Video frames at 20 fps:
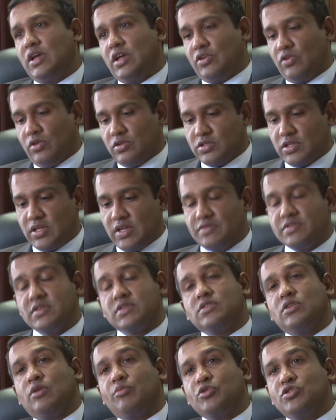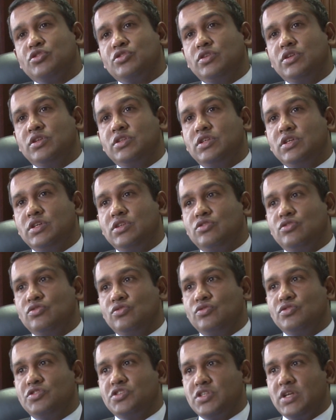It also gives us an opportunity
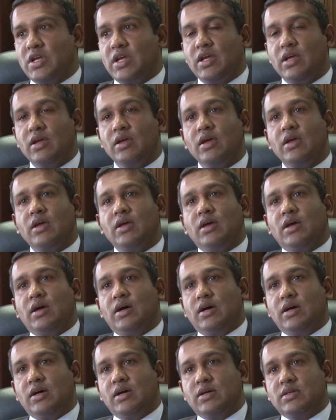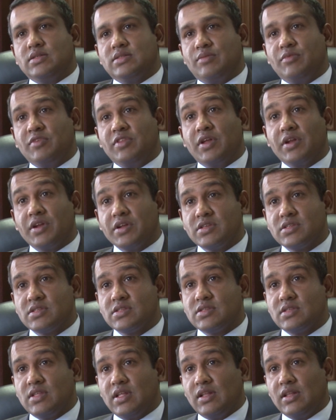to share some of the
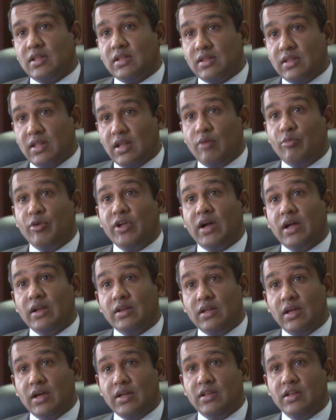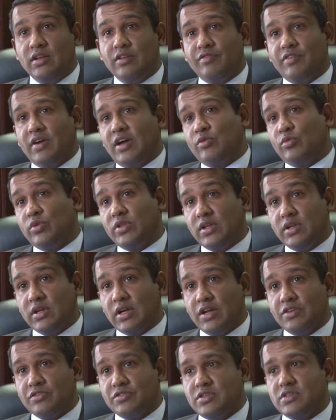risks that are being identified within
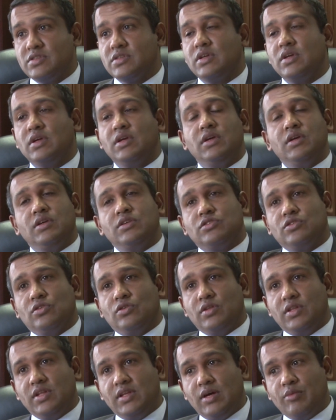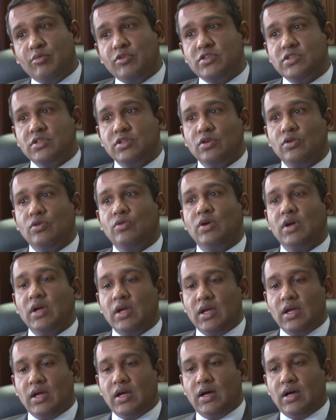countries. So the WCO
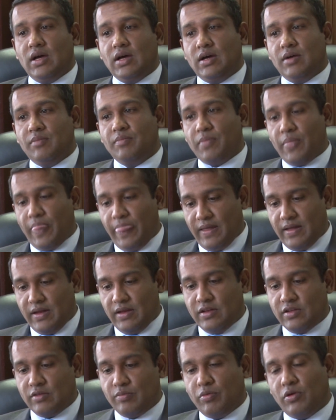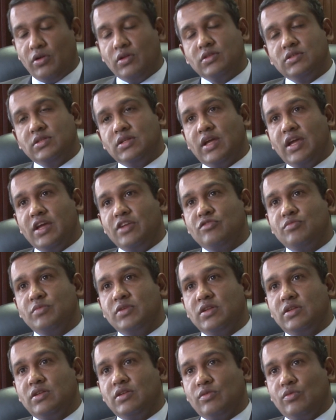and Interpol's
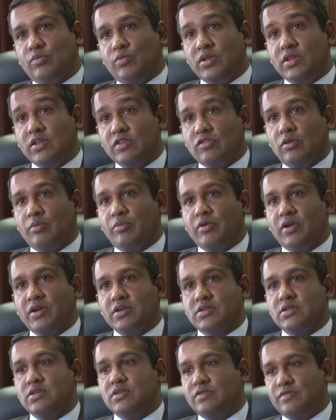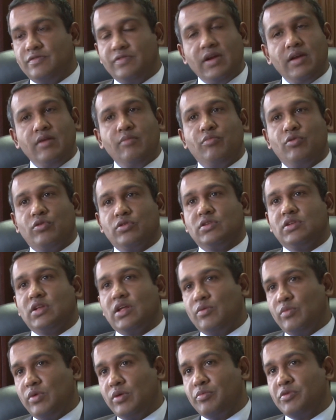engagement with this operation is very important,
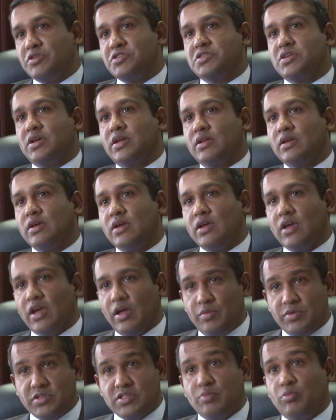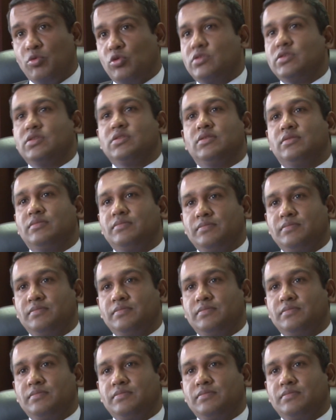and we appreciate and we support it.